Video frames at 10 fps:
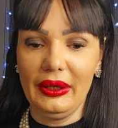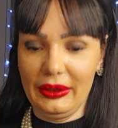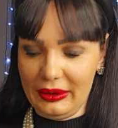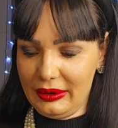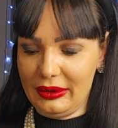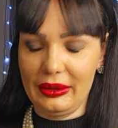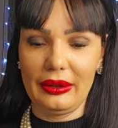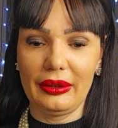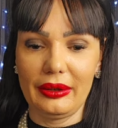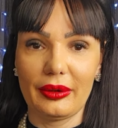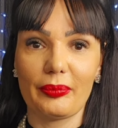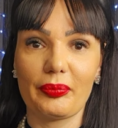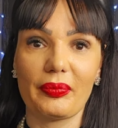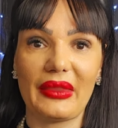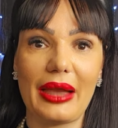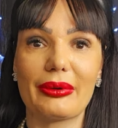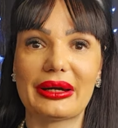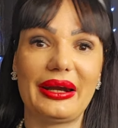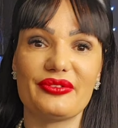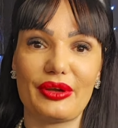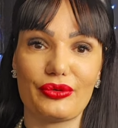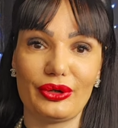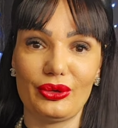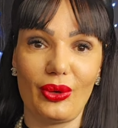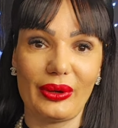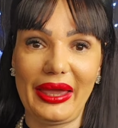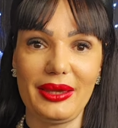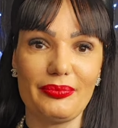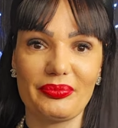I will clarify for you, okay?